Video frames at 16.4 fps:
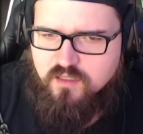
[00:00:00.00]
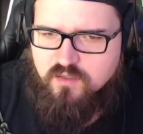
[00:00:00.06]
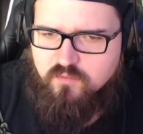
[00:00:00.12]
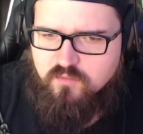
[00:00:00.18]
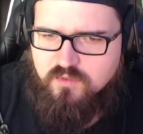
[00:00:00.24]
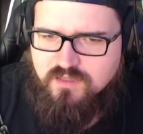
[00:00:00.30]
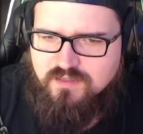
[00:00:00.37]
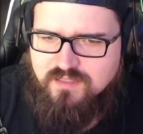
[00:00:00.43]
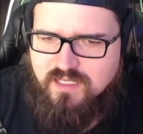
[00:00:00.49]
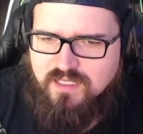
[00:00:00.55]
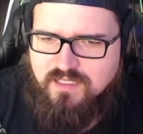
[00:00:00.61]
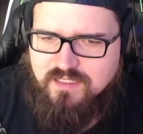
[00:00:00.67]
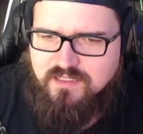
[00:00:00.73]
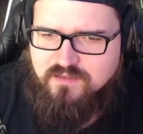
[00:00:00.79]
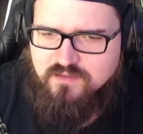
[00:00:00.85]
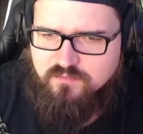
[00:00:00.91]
We'll
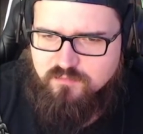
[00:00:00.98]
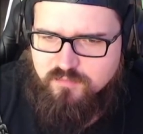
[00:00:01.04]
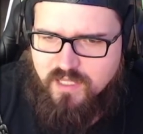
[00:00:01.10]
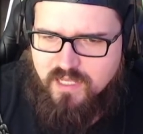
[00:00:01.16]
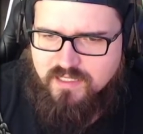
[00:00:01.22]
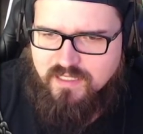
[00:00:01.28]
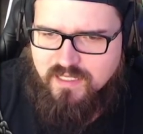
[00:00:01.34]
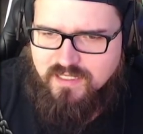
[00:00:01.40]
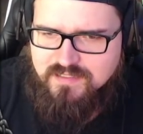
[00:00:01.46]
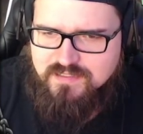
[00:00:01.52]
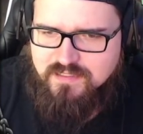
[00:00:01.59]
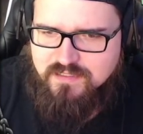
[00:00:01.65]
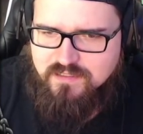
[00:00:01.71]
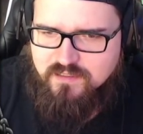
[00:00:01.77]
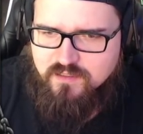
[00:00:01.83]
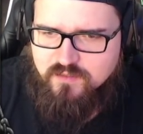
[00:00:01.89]
take you to back
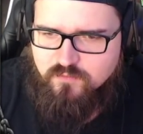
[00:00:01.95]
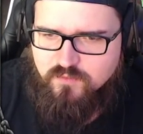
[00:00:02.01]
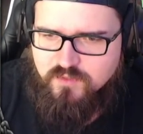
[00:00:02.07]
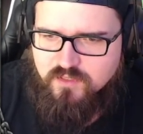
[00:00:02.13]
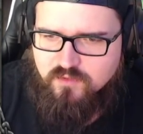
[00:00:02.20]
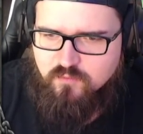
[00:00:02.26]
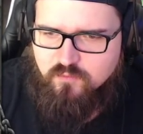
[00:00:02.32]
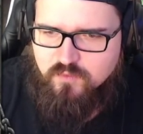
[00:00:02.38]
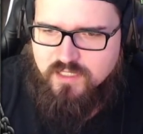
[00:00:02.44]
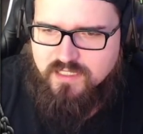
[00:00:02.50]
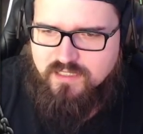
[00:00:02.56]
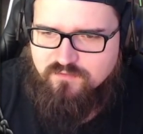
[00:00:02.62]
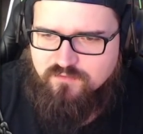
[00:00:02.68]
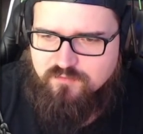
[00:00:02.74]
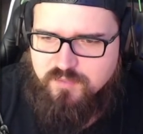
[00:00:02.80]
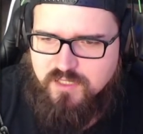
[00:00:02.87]
exit. We don't want to
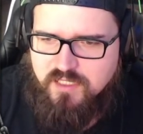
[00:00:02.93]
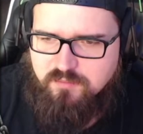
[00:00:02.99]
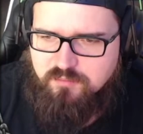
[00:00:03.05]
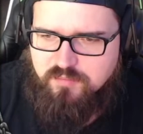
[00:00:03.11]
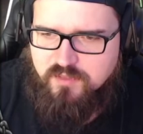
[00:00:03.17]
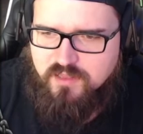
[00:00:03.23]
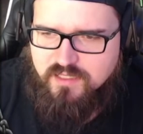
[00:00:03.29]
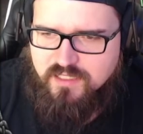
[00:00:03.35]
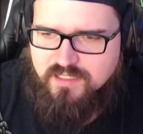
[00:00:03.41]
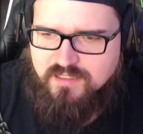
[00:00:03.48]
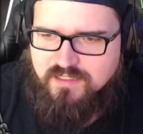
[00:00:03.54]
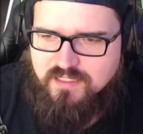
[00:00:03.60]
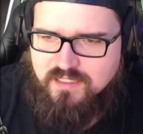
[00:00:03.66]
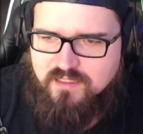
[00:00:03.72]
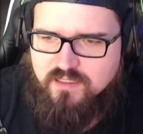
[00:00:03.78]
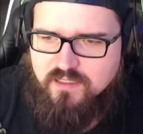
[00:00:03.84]
give people the
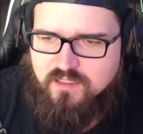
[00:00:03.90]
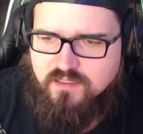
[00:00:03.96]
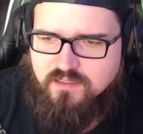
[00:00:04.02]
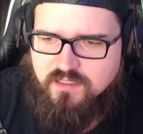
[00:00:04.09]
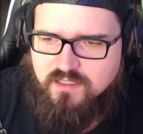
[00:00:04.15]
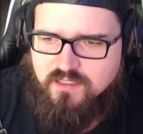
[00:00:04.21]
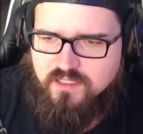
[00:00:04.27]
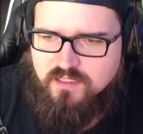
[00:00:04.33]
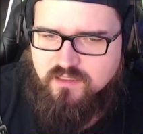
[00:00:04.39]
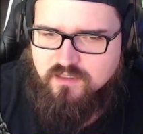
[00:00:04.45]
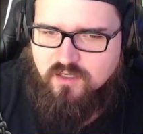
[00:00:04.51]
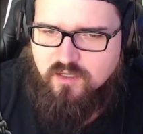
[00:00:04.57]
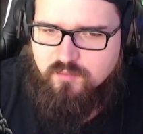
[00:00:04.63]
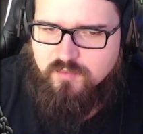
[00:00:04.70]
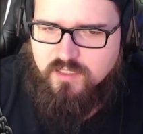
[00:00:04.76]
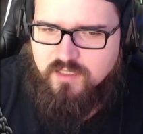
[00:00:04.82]
idea they can
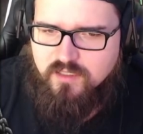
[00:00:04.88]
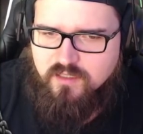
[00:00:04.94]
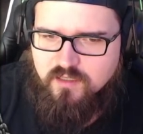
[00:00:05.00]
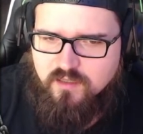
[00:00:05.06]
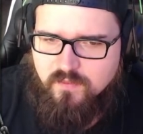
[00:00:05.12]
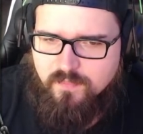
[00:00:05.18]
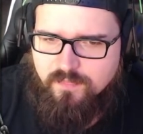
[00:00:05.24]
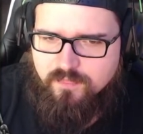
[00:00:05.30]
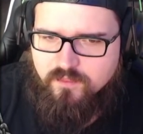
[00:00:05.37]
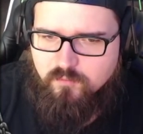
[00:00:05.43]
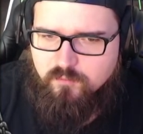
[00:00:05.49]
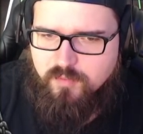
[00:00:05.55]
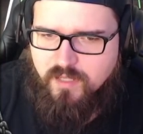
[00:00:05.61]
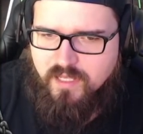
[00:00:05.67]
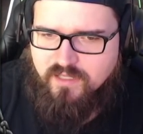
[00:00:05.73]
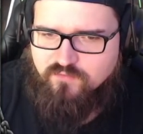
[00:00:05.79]
come here to
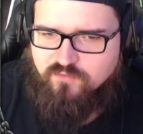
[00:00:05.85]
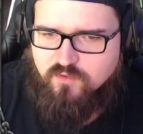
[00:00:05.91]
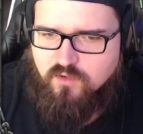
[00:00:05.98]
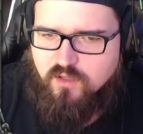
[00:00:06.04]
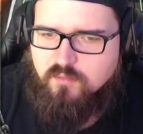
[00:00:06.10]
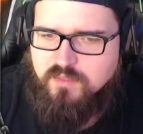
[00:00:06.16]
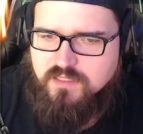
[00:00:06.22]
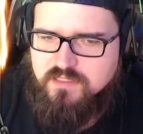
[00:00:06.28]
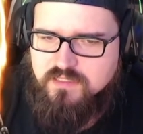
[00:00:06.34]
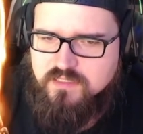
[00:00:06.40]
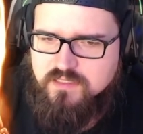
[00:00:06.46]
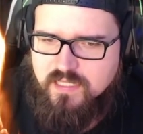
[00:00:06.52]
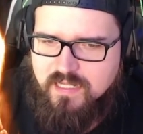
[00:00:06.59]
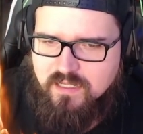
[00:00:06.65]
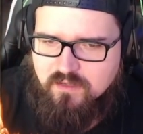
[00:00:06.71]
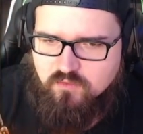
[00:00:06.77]
beg for almonds
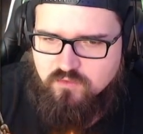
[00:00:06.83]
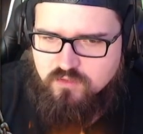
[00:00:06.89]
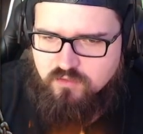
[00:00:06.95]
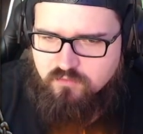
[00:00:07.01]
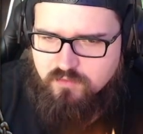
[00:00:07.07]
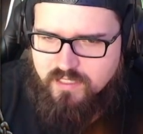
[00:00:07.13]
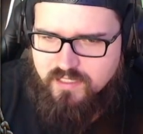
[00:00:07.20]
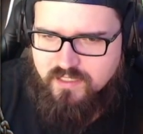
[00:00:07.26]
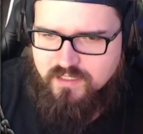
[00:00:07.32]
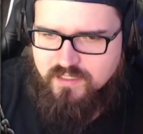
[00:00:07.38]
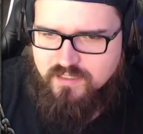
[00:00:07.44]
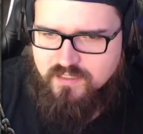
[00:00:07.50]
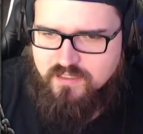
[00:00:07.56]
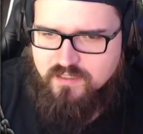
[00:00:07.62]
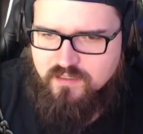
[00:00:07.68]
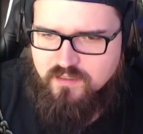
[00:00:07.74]
now, do we?
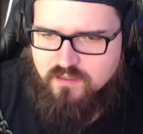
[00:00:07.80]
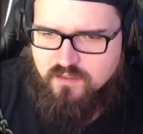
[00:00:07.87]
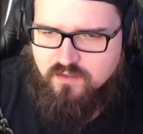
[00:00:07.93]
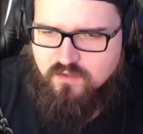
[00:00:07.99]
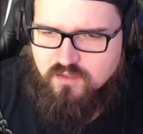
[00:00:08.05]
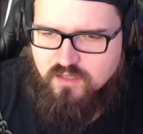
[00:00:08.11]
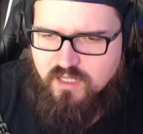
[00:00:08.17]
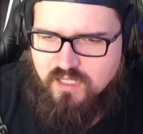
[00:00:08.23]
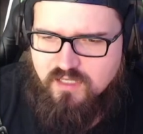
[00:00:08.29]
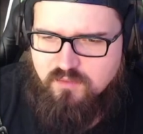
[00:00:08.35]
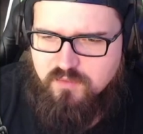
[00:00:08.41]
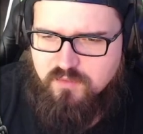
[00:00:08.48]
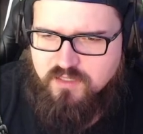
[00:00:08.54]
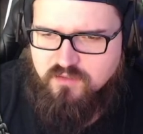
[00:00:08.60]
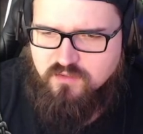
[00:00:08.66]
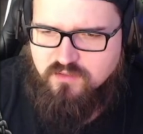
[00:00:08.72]
Or
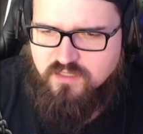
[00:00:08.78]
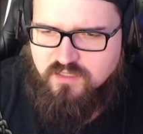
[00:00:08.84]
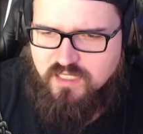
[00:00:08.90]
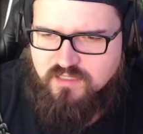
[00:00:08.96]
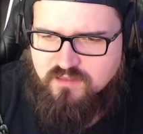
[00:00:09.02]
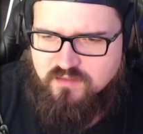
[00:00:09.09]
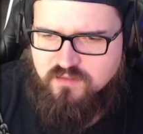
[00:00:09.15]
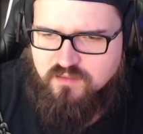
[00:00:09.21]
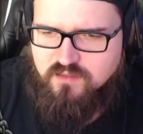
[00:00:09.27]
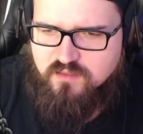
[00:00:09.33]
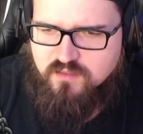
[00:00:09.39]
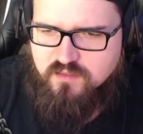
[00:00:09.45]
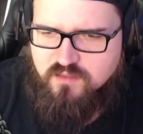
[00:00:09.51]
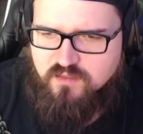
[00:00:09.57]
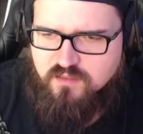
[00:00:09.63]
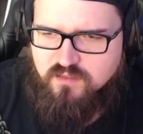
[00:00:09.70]
anyone could connect
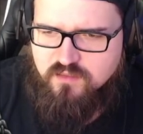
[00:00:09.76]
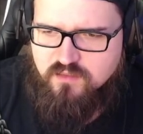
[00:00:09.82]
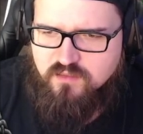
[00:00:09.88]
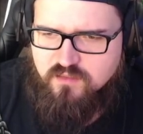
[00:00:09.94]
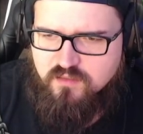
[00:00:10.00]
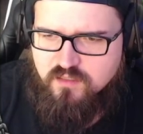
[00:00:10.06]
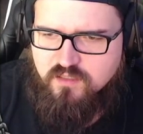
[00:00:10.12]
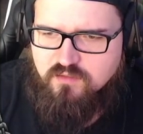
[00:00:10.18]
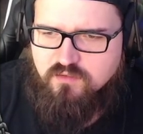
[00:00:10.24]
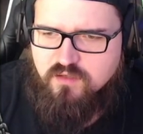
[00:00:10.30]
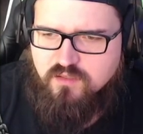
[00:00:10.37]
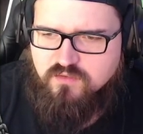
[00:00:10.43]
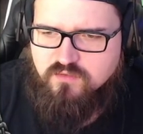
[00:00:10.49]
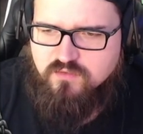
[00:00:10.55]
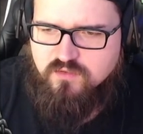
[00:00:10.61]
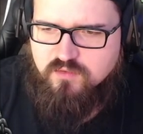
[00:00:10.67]
and
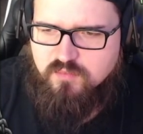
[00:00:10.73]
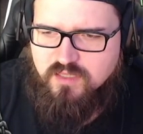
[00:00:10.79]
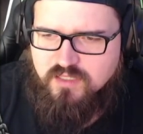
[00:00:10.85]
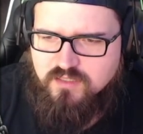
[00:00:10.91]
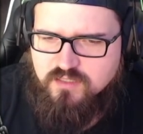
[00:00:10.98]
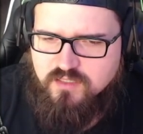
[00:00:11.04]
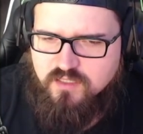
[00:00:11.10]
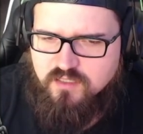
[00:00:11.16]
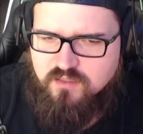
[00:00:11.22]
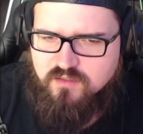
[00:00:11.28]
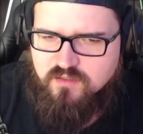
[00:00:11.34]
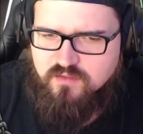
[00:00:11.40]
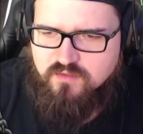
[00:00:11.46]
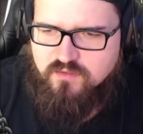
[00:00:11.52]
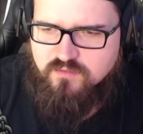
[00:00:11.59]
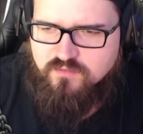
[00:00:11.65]
run to the militia,
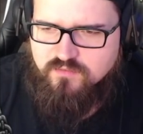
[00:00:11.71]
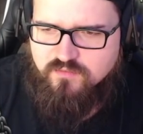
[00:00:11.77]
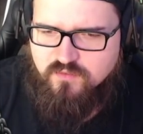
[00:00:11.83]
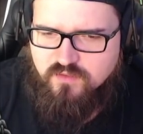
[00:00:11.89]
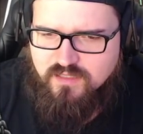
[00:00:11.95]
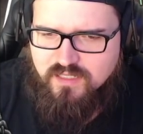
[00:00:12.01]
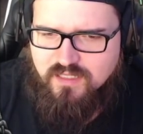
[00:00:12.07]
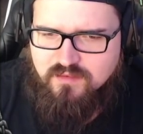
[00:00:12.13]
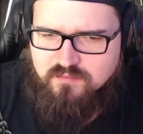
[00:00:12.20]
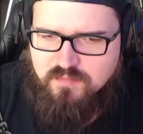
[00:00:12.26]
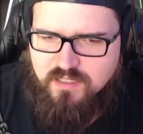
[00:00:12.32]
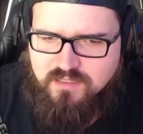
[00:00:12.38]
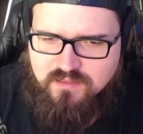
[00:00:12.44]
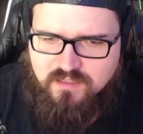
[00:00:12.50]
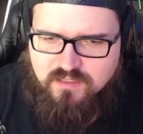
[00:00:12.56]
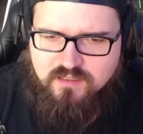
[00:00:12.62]
for that
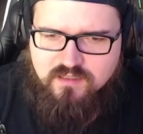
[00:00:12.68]
matter.